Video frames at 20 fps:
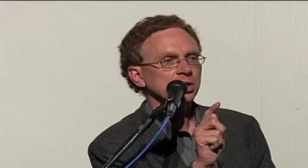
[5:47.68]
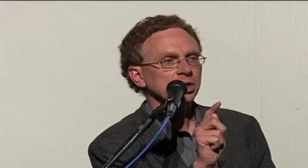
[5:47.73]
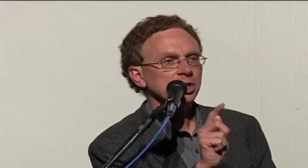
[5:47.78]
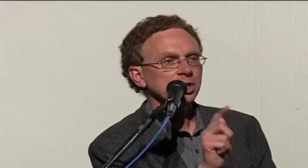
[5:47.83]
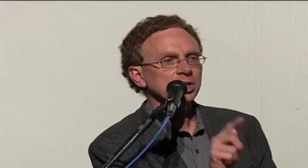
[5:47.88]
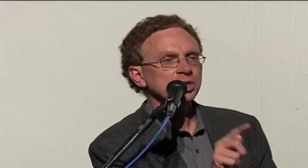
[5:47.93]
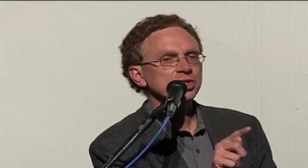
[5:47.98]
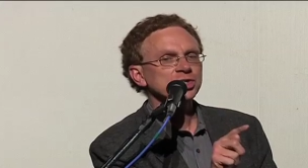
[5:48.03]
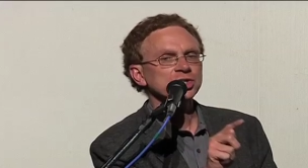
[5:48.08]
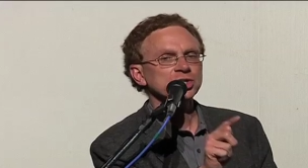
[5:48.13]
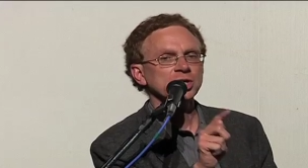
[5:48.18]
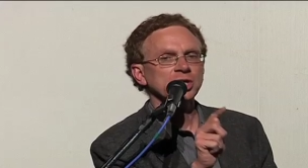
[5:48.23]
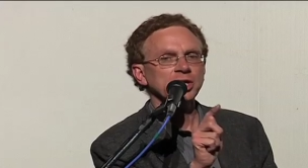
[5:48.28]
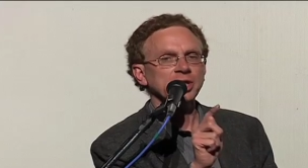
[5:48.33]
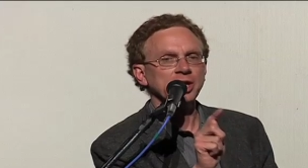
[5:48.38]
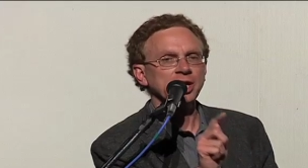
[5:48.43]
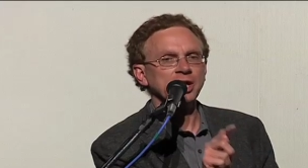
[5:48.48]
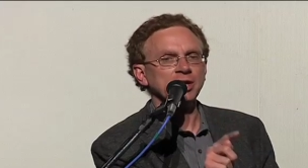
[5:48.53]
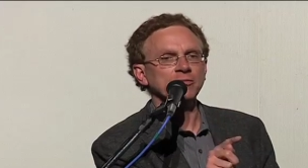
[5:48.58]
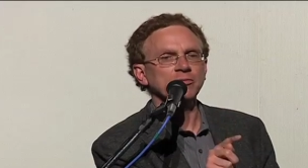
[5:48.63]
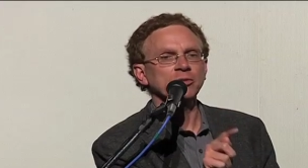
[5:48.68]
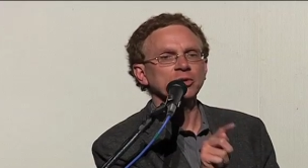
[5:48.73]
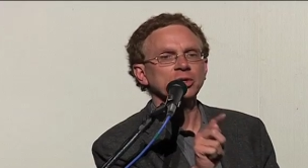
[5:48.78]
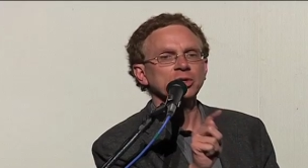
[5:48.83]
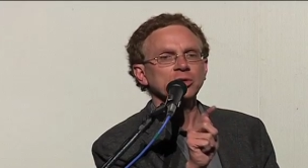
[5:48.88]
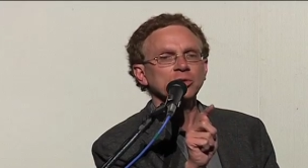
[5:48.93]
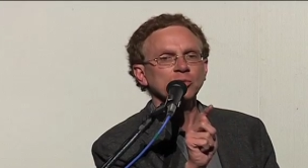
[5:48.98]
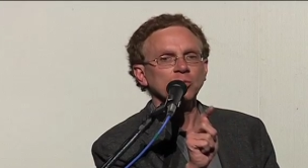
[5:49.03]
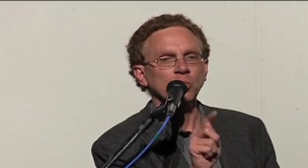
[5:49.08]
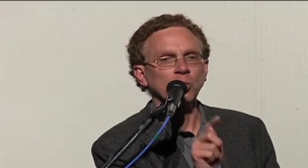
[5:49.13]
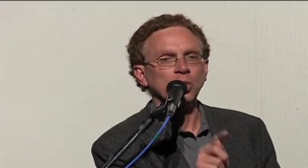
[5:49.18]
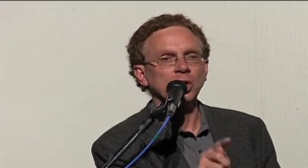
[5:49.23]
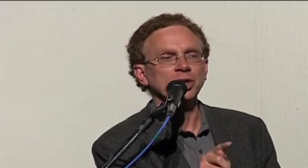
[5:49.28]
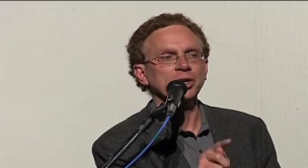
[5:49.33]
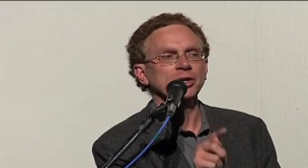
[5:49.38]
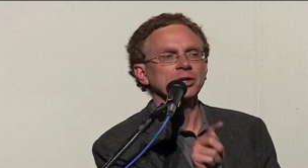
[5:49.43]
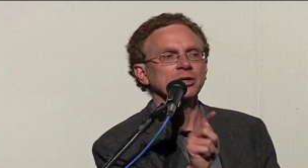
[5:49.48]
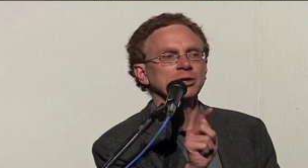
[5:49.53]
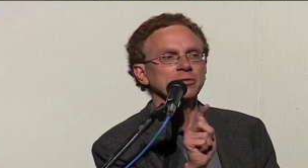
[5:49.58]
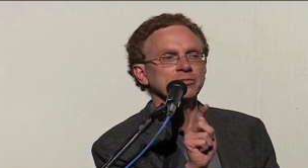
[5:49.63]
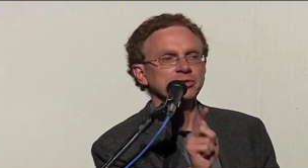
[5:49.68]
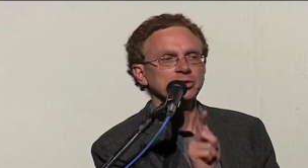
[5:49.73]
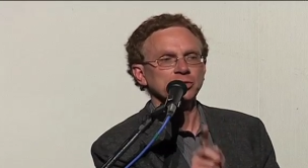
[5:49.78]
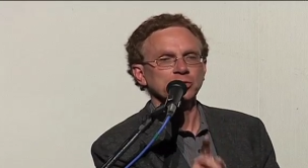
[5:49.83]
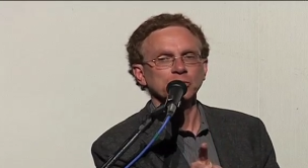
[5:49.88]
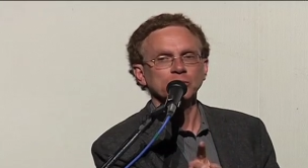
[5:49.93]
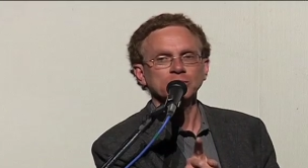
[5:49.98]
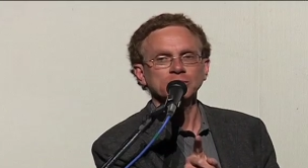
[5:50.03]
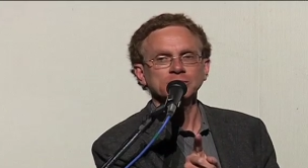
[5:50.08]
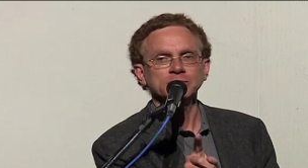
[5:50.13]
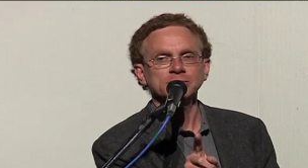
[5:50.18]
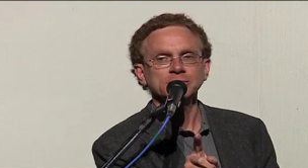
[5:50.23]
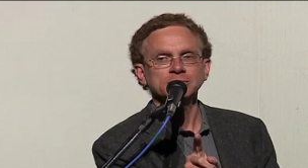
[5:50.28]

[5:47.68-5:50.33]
Each and every one of you,